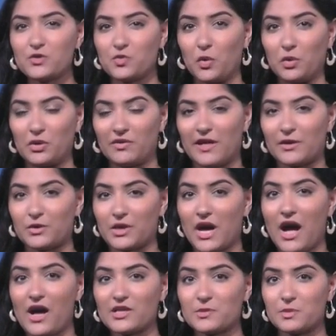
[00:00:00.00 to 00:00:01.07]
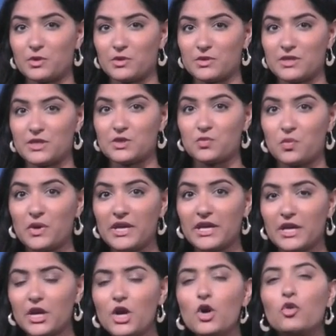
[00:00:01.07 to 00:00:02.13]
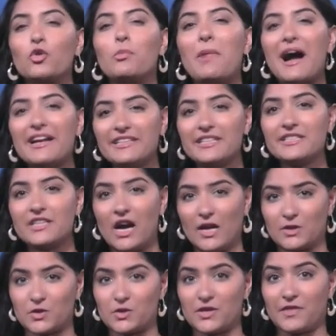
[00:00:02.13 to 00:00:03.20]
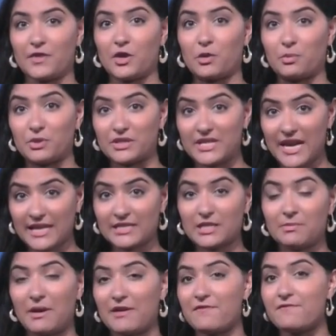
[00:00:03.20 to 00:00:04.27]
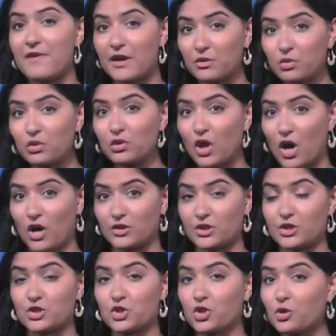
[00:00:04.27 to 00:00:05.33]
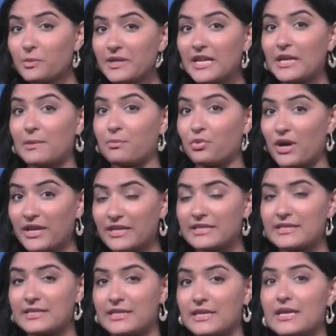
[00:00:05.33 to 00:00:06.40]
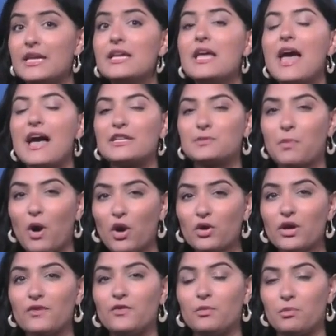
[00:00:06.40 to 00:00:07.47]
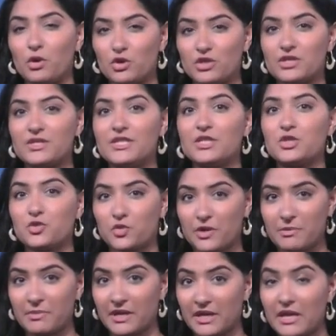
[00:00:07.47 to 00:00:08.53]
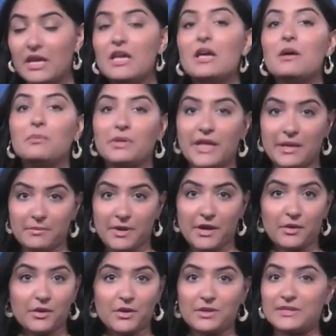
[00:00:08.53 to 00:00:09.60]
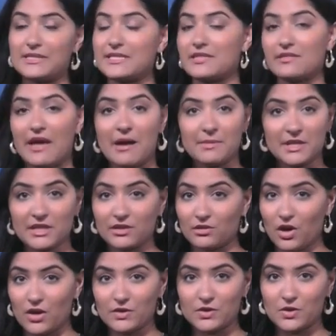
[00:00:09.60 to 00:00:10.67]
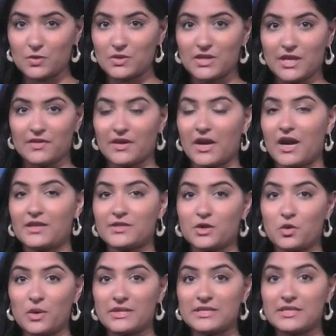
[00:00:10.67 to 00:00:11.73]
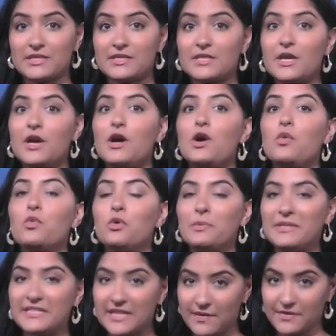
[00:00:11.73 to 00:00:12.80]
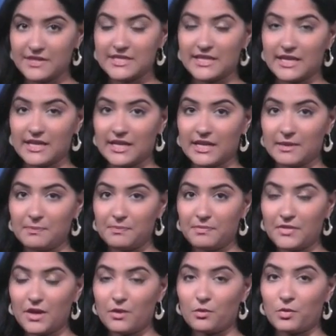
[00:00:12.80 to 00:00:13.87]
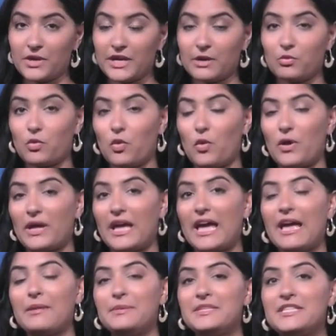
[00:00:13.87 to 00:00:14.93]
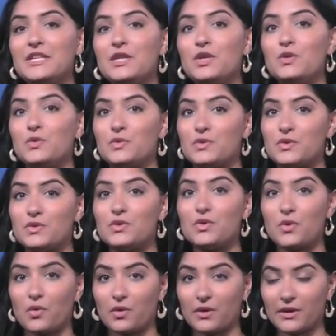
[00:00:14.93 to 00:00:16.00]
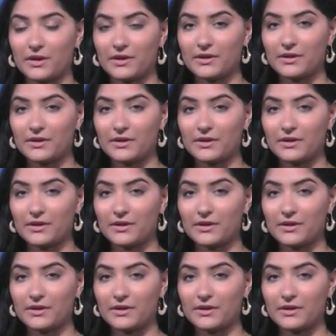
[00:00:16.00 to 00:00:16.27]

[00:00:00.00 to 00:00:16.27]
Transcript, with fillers: wrote a letter to hospitals this week reminding doctors that they are protected by federal law to terminate a pregnancy as part of emergency treatment. Planned Parenthood slamming the lawsuit, saying the consequences will be devastating. Rena Roy, ABC News, New York.